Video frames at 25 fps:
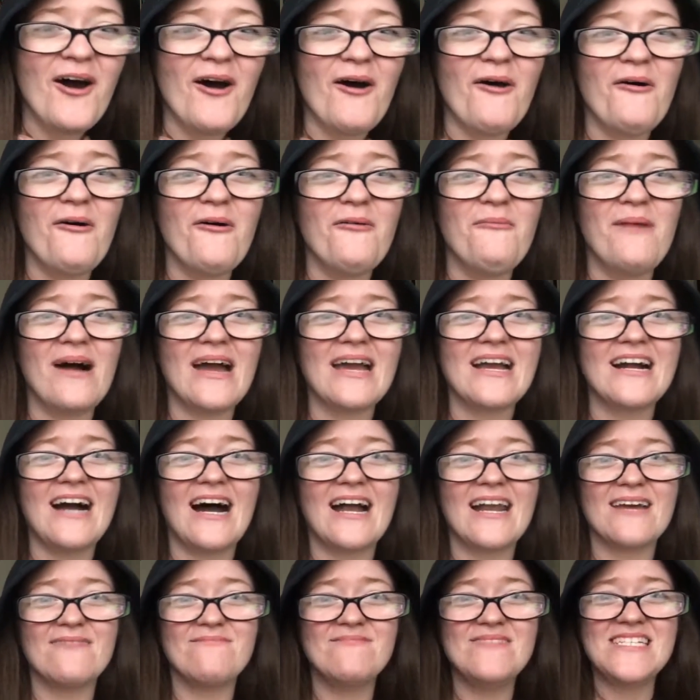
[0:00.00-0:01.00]
Oh my
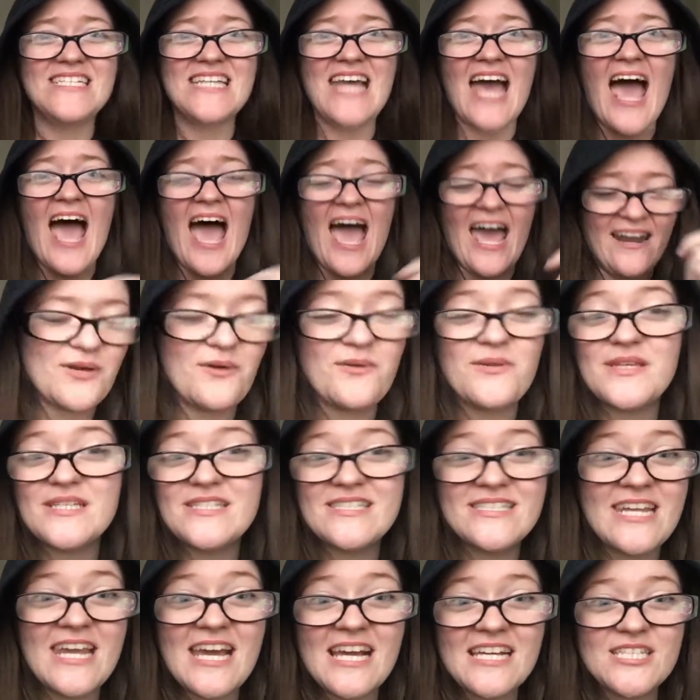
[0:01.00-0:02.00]
god, I'm dead. Well,
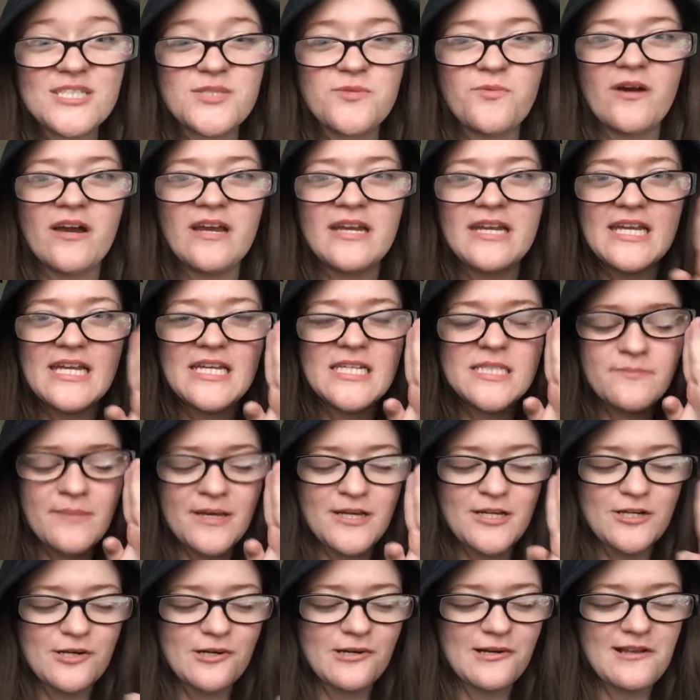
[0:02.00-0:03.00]
this next one is
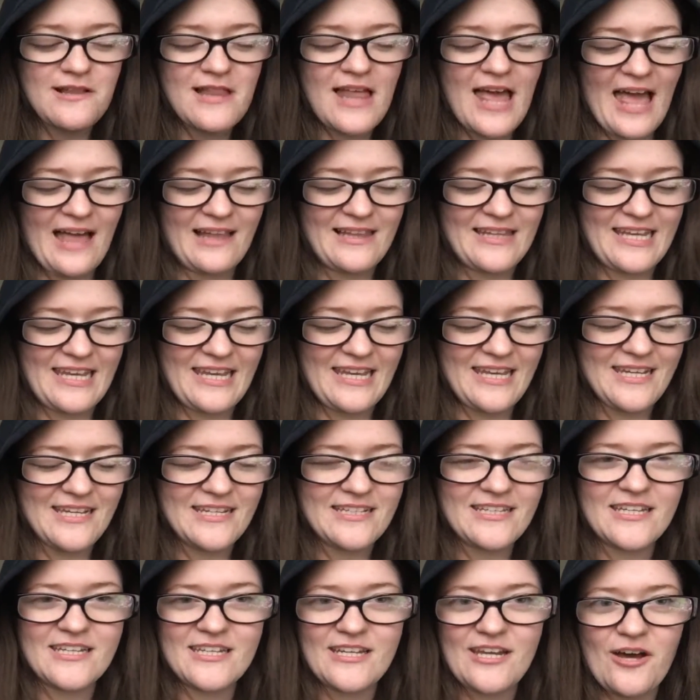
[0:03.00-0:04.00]
my girl Ellie,
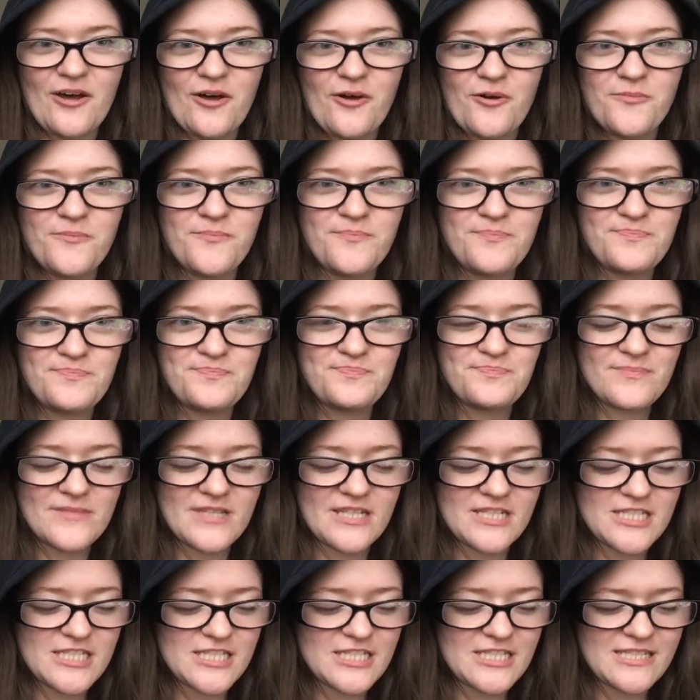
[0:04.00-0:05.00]
you know,
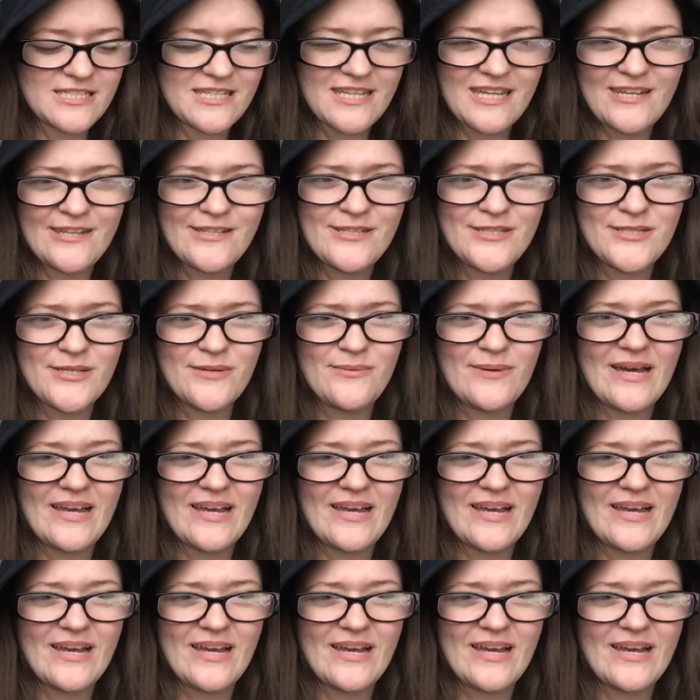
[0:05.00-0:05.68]
let's just get into